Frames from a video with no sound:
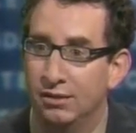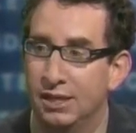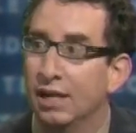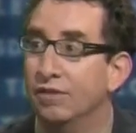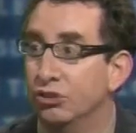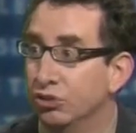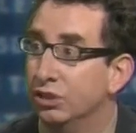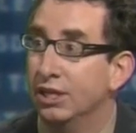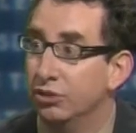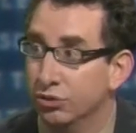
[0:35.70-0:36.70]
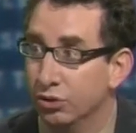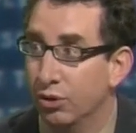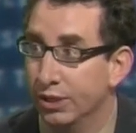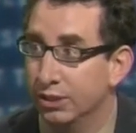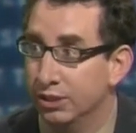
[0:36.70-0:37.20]
television stations are
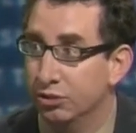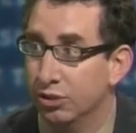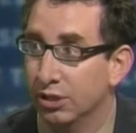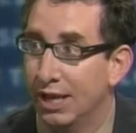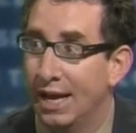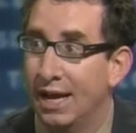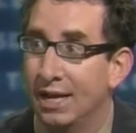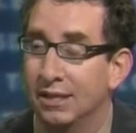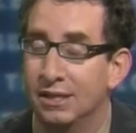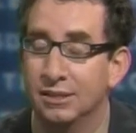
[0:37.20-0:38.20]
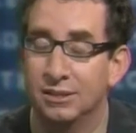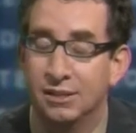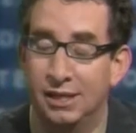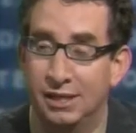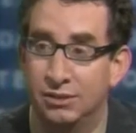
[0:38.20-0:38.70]
going to digital, and this
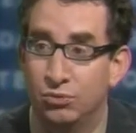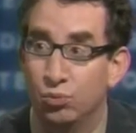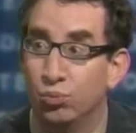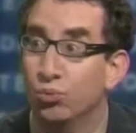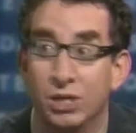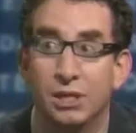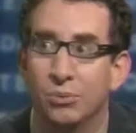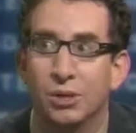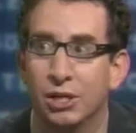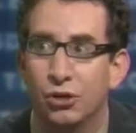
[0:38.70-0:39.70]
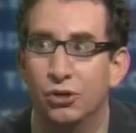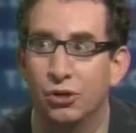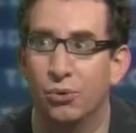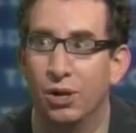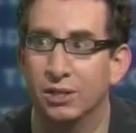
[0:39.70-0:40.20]
it's really really
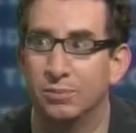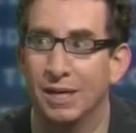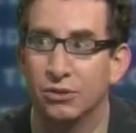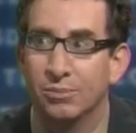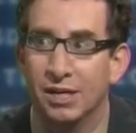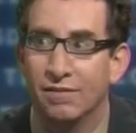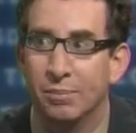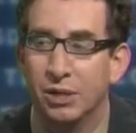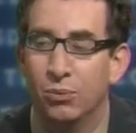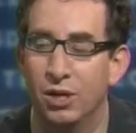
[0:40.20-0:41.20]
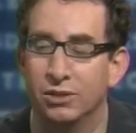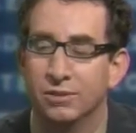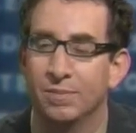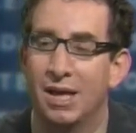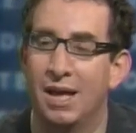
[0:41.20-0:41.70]
good quality spectrum that everybody
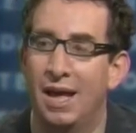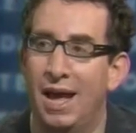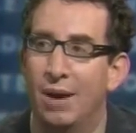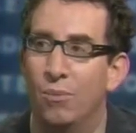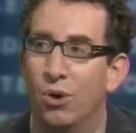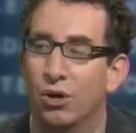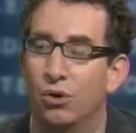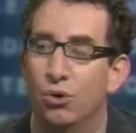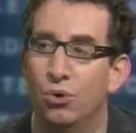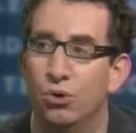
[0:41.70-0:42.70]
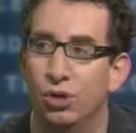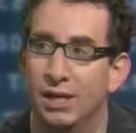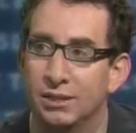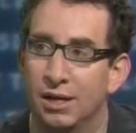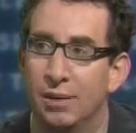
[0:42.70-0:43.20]
wants. And what Google
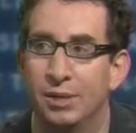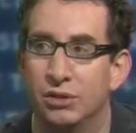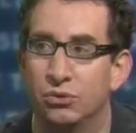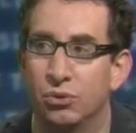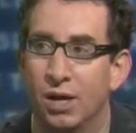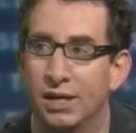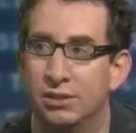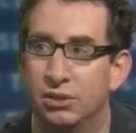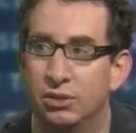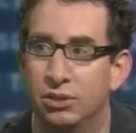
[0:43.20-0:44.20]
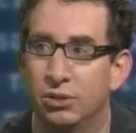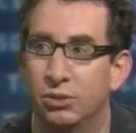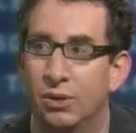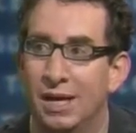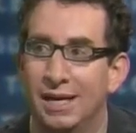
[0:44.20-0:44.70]
has come in and tried to
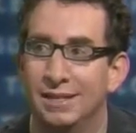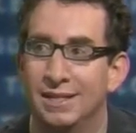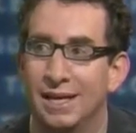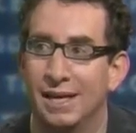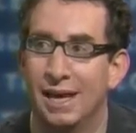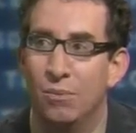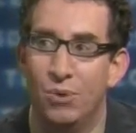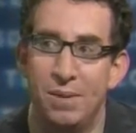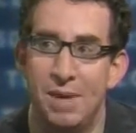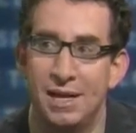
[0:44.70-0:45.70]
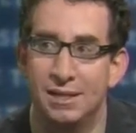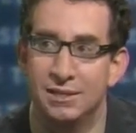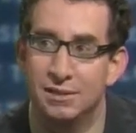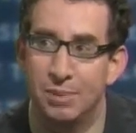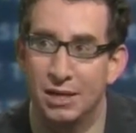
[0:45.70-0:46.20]
do is say, can we make
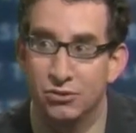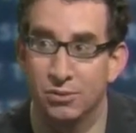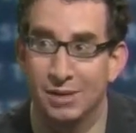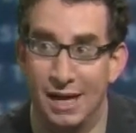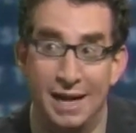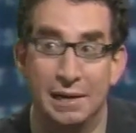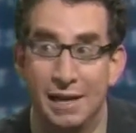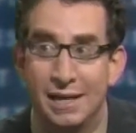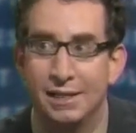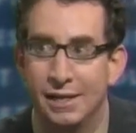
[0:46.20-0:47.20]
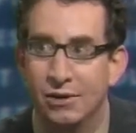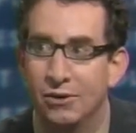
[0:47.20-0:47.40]
this spectrum kind of like the